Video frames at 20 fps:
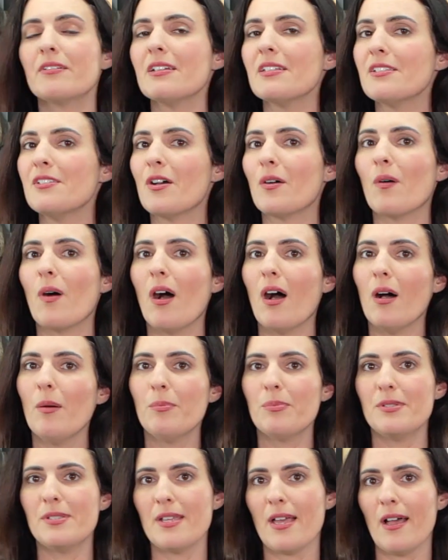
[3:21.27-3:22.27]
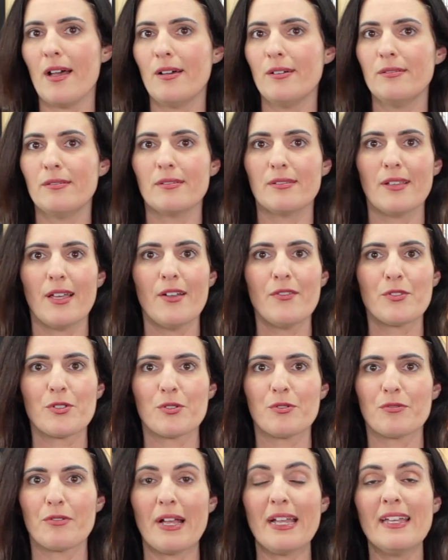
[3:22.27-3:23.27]
is no up, down, left,
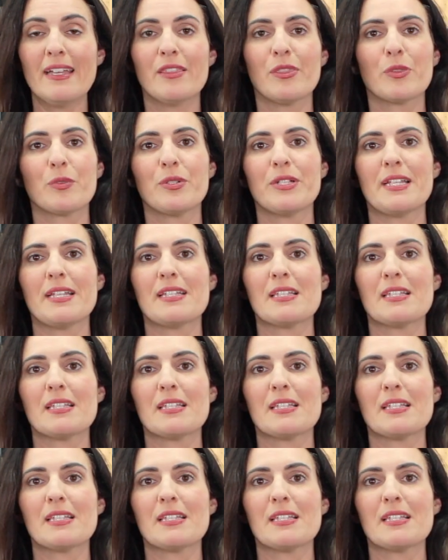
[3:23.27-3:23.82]
or right in 3D